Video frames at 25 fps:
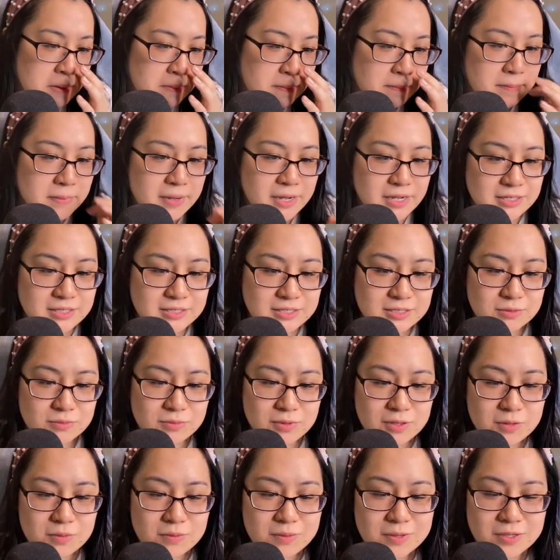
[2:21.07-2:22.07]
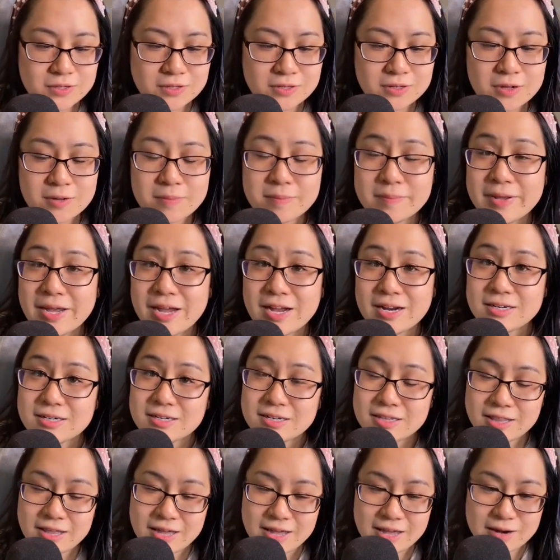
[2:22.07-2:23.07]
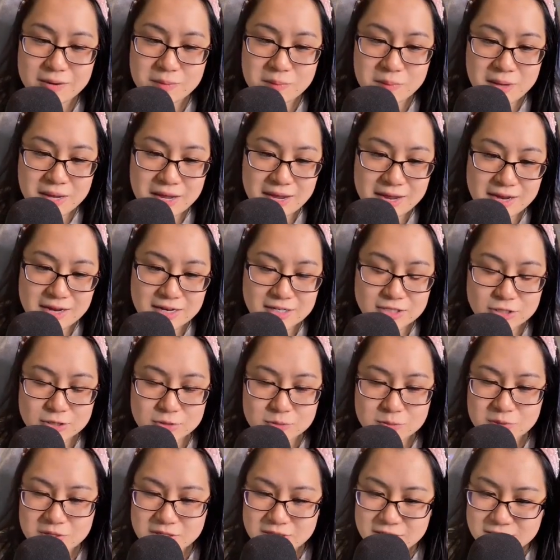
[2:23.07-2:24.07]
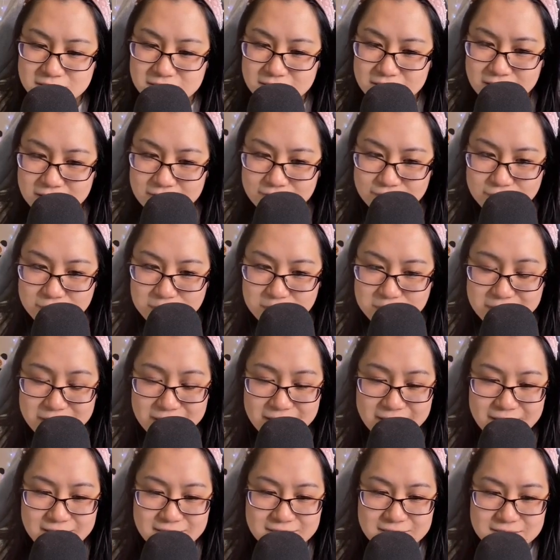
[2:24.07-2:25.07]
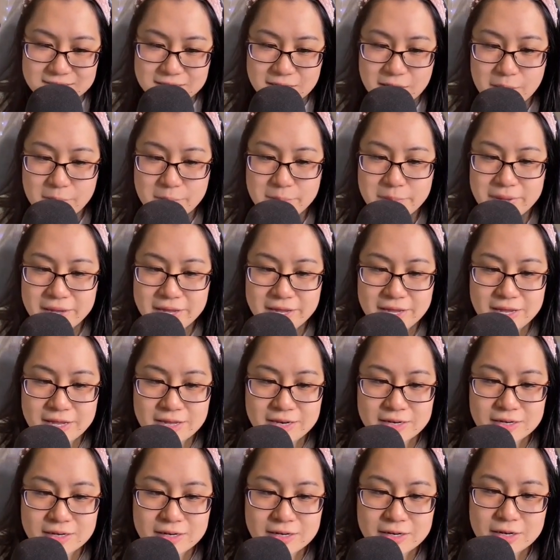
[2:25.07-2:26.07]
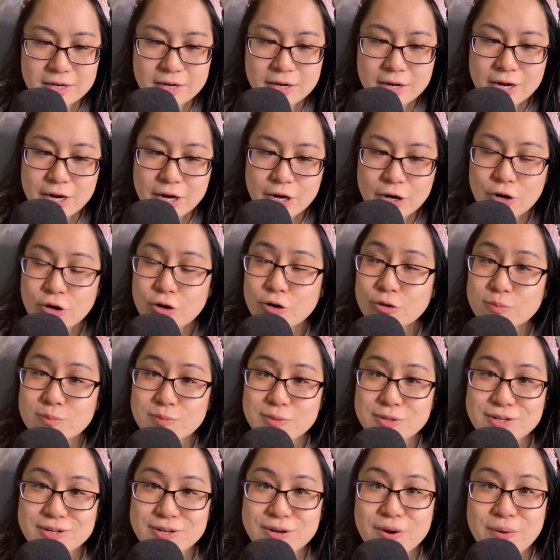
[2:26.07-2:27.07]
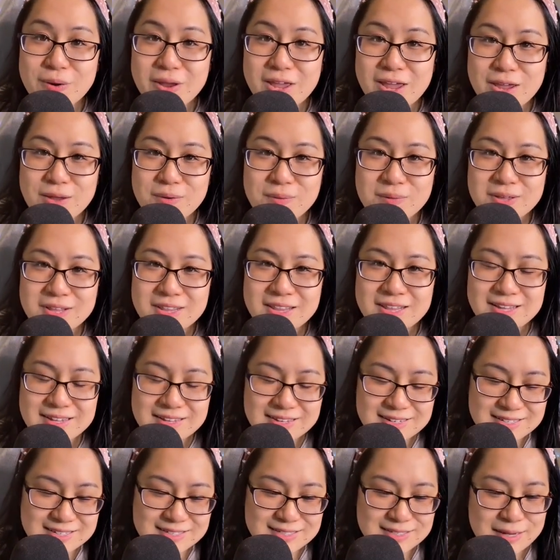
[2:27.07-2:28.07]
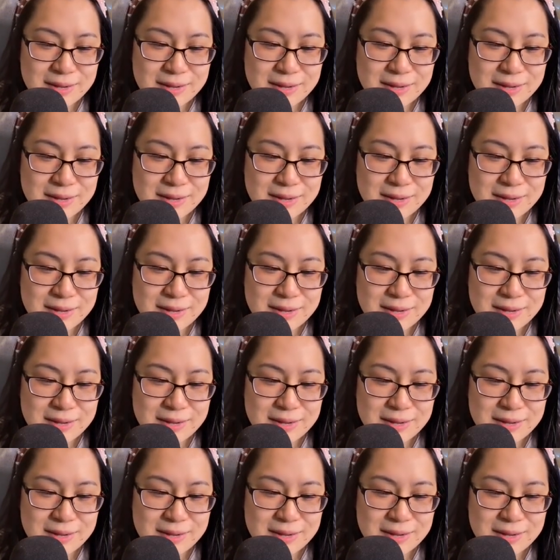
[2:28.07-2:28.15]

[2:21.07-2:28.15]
But we will come back to that, okay? I just wanted to give you a heads up and hope you're okay with it.